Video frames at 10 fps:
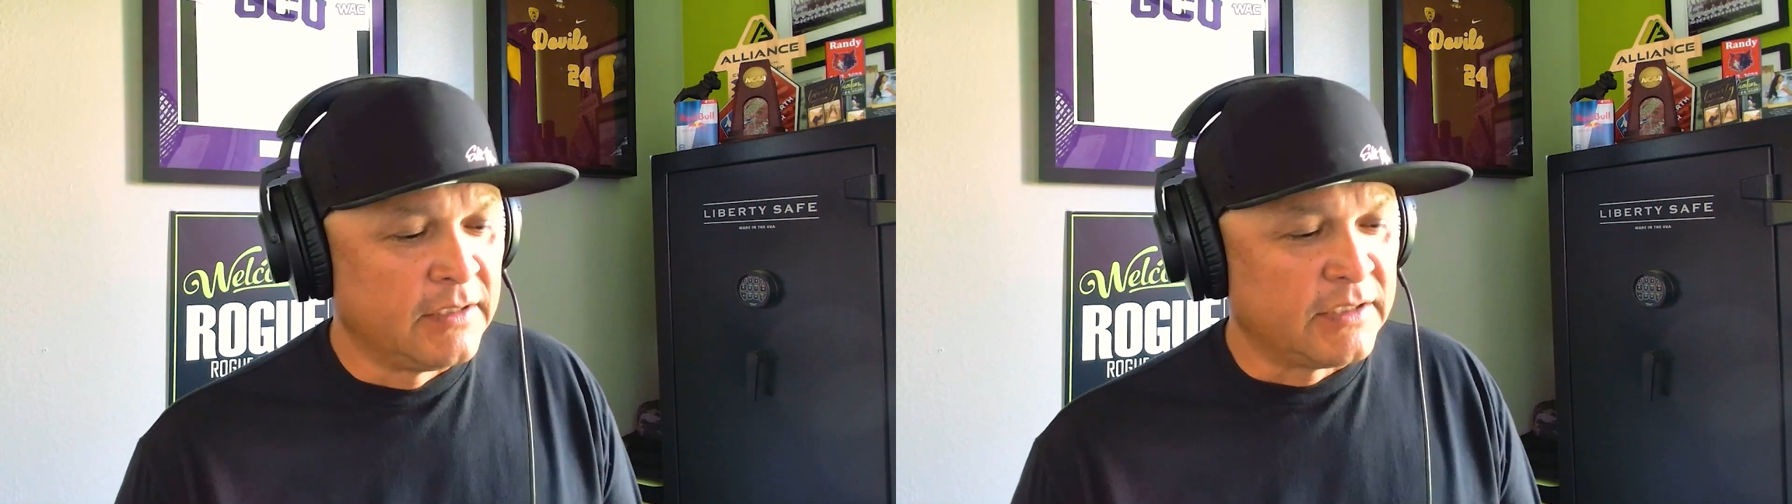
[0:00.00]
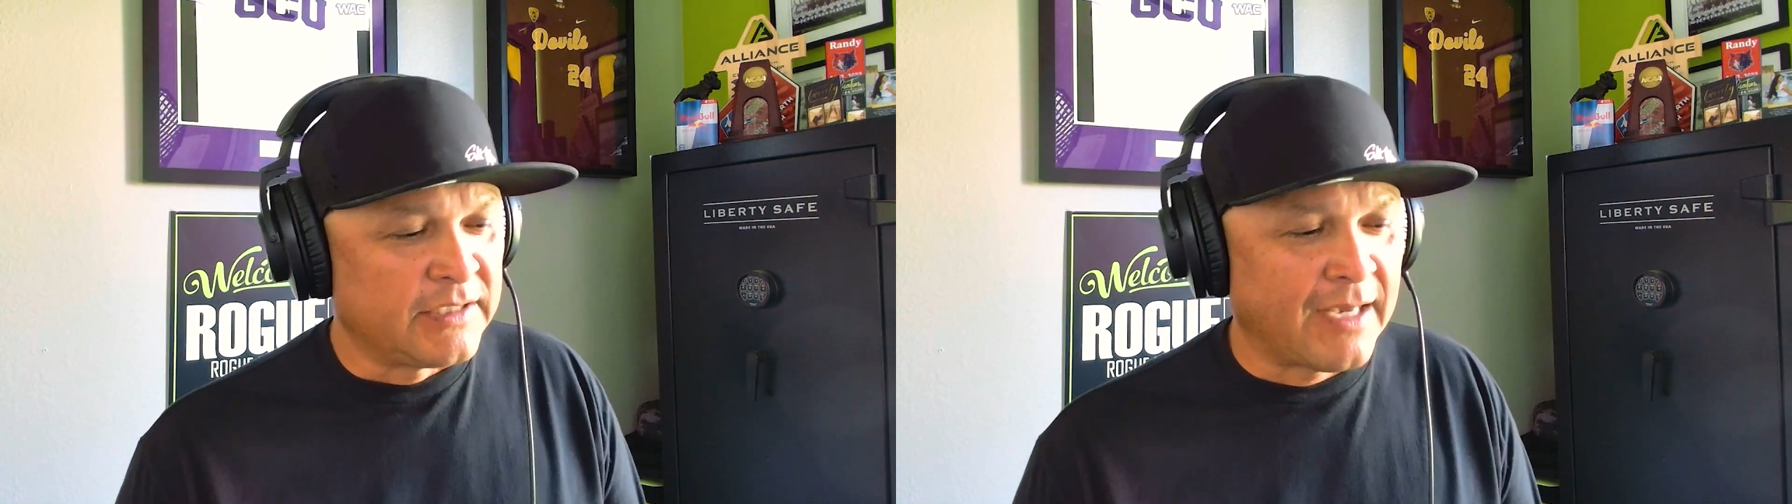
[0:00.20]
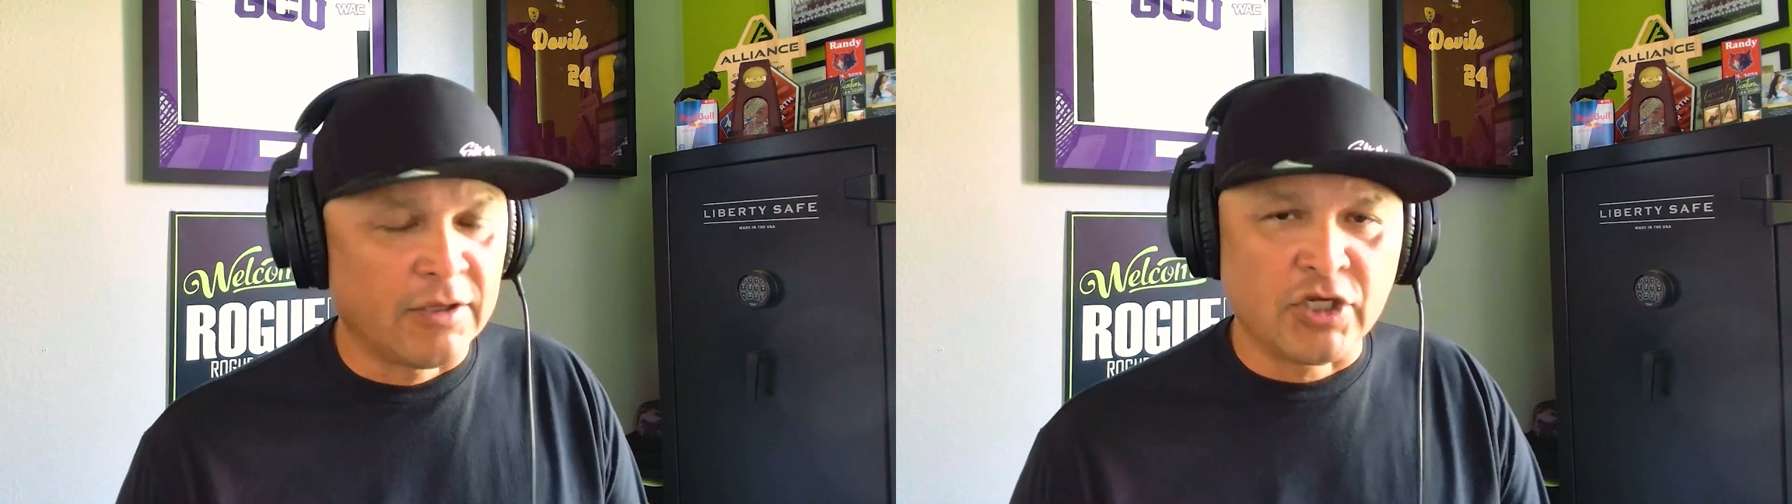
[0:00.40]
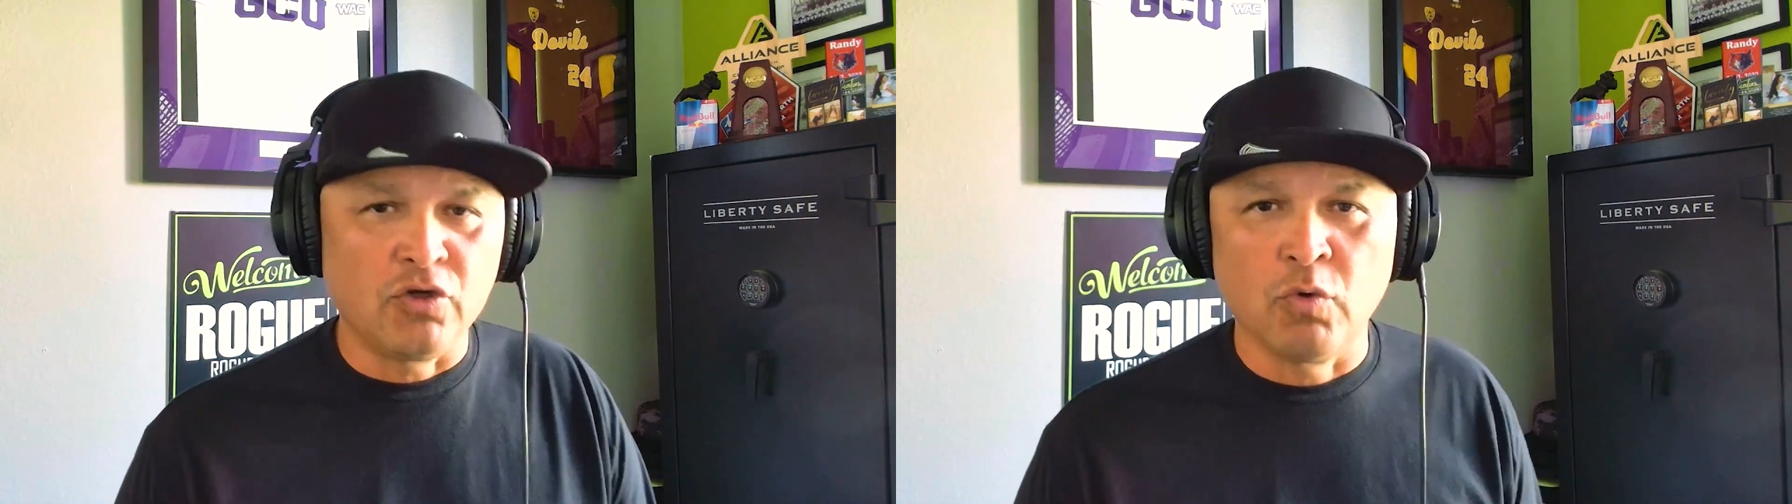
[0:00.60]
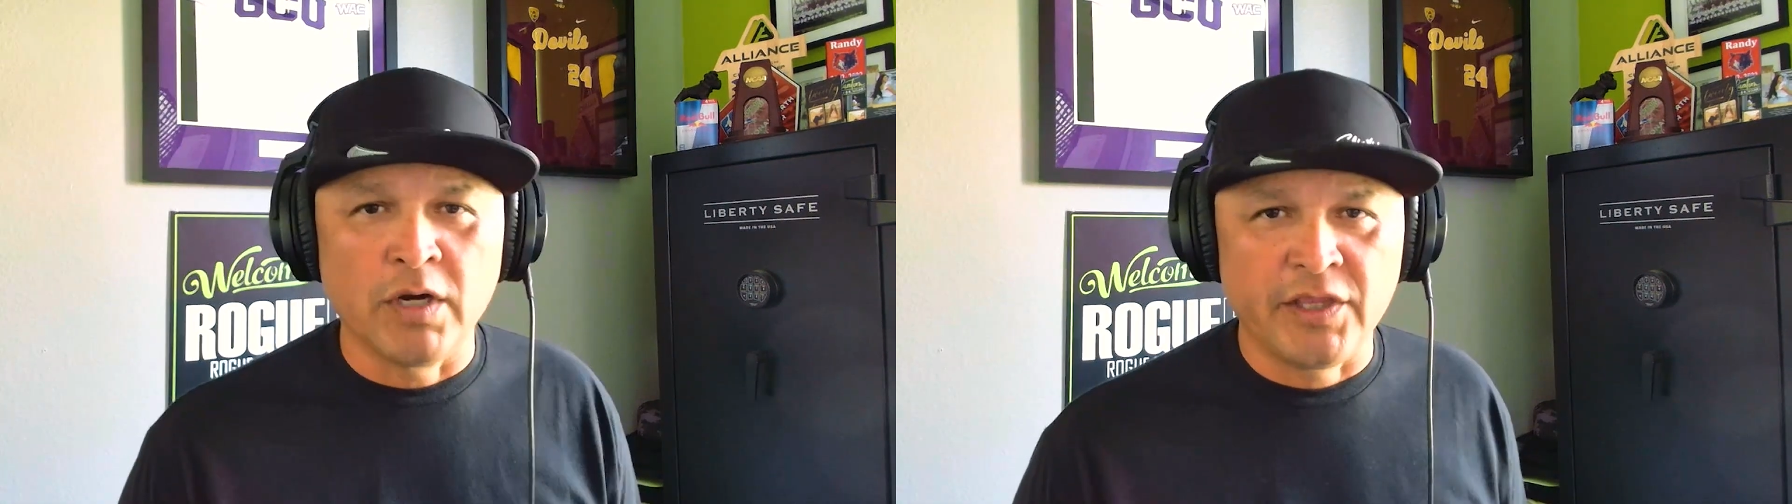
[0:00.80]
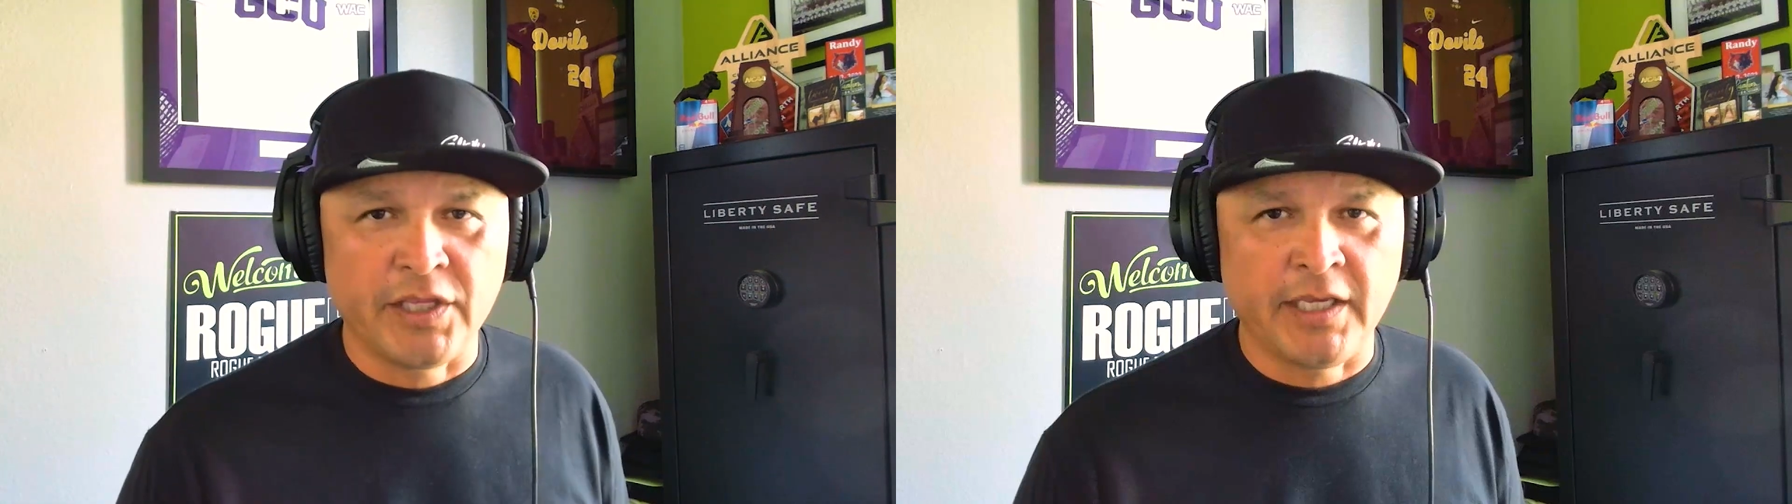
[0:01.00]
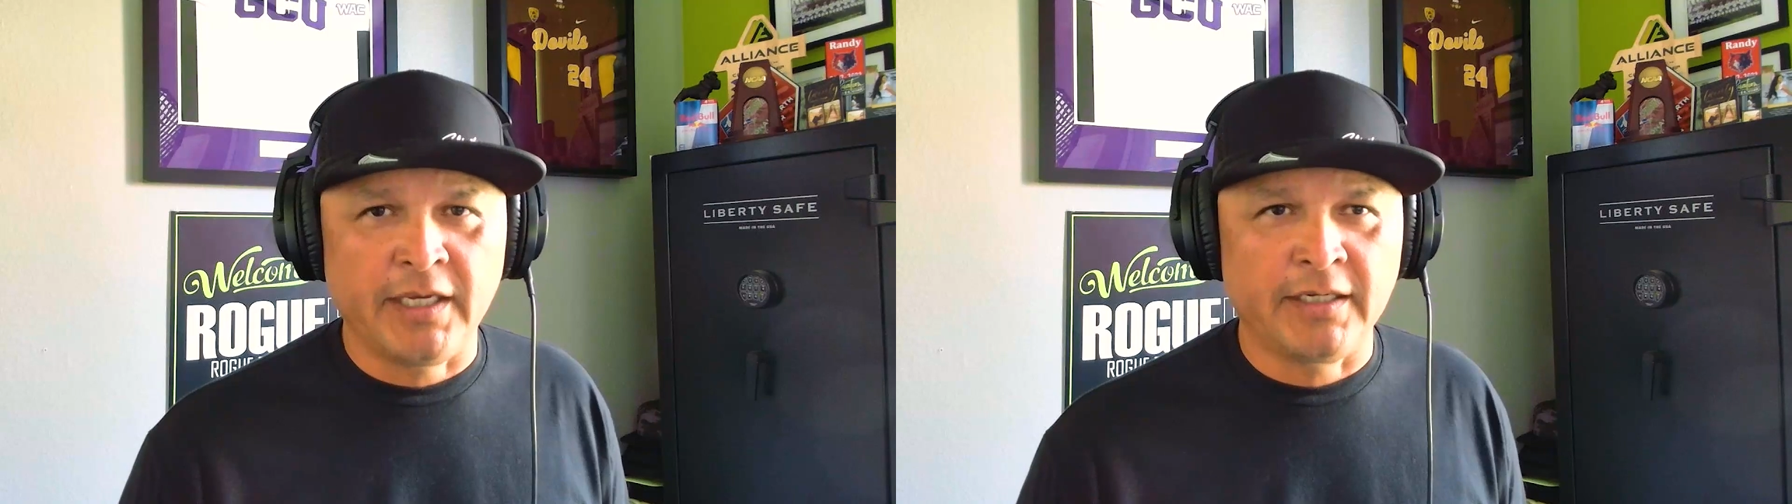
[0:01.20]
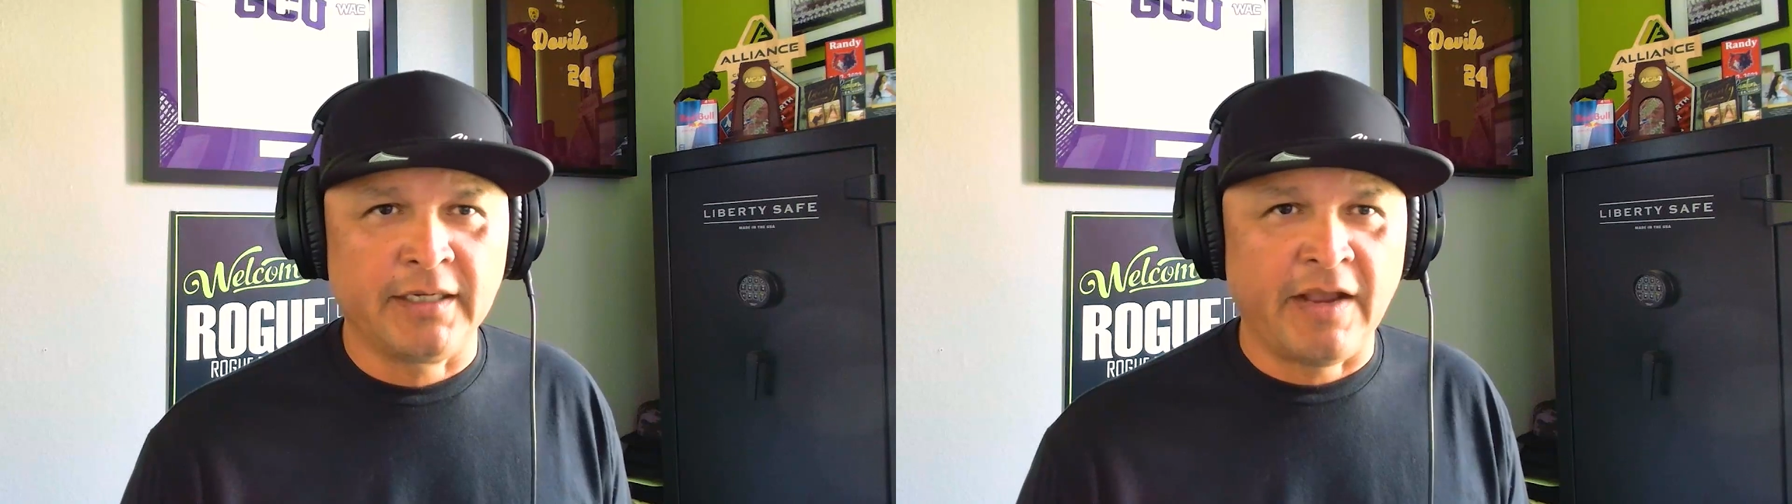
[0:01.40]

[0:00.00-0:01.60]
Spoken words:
telling you one thing